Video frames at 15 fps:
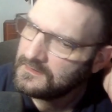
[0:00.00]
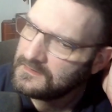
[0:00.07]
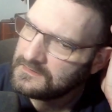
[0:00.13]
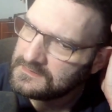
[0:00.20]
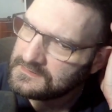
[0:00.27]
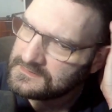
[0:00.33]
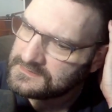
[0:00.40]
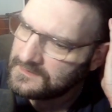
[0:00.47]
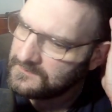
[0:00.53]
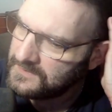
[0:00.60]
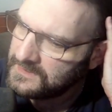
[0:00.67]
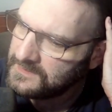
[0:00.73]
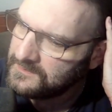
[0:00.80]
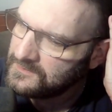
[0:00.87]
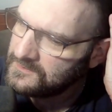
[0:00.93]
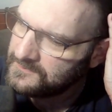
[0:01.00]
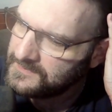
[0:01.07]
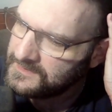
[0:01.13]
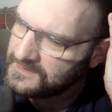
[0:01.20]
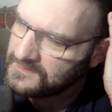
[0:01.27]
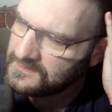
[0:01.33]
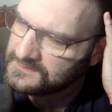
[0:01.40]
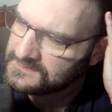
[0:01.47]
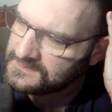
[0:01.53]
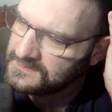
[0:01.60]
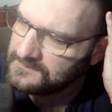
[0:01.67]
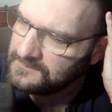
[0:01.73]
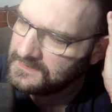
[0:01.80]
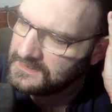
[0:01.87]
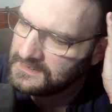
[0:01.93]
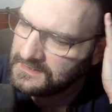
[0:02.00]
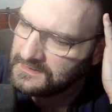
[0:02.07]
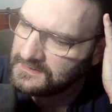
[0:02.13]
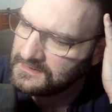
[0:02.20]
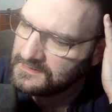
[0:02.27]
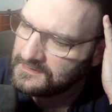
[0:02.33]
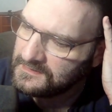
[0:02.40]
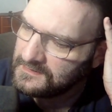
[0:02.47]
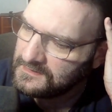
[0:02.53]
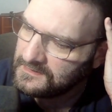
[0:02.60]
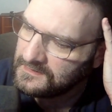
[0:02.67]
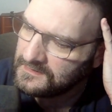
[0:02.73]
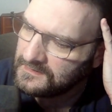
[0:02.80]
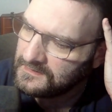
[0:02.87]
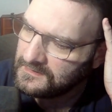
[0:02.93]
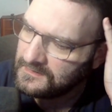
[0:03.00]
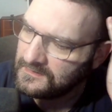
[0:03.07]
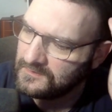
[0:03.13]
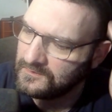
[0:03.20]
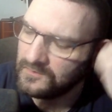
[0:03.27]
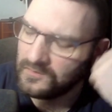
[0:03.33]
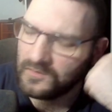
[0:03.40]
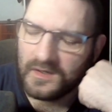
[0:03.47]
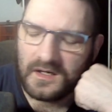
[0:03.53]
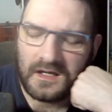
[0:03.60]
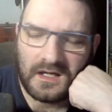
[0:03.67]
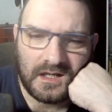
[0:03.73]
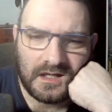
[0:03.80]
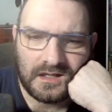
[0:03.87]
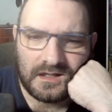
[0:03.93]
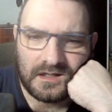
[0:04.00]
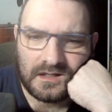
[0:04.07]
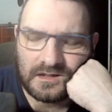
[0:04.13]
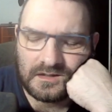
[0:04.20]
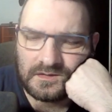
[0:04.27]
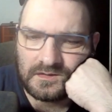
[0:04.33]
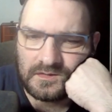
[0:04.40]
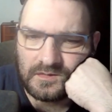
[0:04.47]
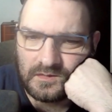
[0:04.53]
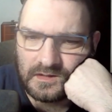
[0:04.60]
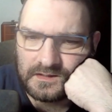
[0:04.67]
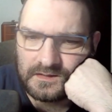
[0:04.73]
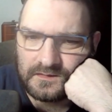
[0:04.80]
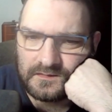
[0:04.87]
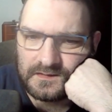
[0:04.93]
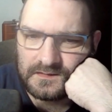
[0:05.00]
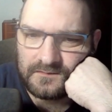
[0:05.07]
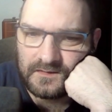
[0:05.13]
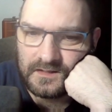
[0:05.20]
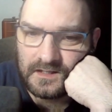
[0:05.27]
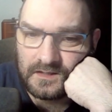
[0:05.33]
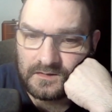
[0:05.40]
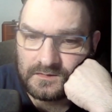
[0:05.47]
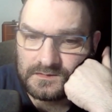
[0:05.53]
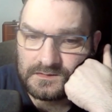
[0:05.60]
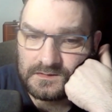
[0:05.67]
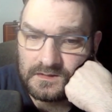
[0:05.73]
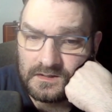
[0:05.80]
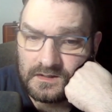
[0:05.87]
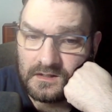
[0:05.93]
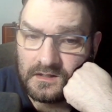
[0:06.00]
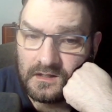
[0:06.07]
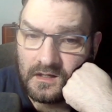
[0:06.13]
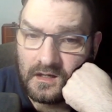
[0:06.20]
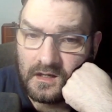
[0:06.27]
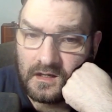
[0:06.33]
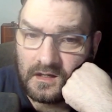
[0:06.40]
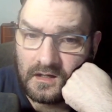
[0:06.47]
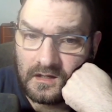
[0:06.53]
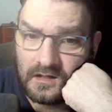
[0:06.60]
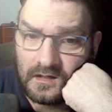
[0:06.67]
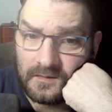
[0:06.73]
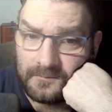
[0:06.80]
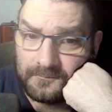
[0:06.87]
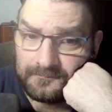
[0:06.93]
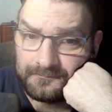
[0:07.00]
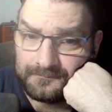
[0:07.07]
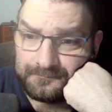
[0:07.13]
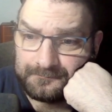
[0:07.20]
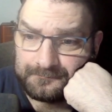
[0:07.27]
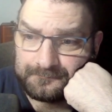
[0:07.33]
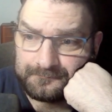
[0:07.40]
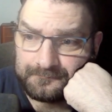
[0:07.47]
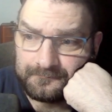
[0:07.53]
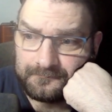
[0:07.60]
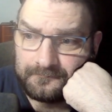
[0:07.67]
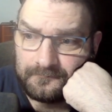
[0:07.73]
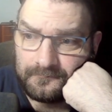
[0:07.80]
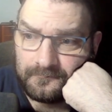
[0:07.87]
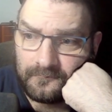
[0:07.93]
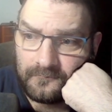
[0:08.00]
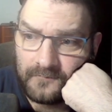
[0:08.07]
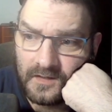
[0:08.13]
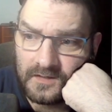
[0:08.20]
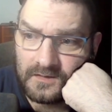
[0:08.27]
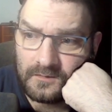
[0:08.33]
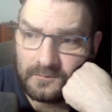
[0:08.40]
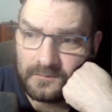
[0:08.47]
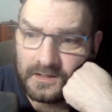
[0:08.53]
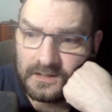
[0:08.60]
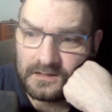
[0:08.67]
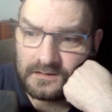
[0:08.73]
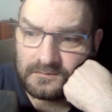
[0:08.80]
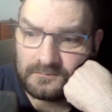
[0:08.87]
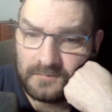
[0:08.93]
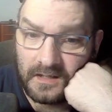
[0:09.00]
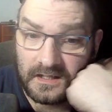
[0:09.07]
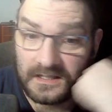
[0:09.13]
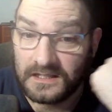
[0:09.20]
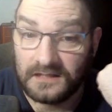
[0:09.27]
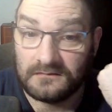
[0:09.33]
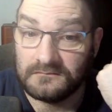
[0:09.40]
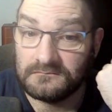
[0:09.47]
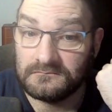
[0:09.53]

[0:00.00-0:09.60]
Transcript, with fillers: that some people have been asking me. Uh, why do I do these videos? Uh, I don't make money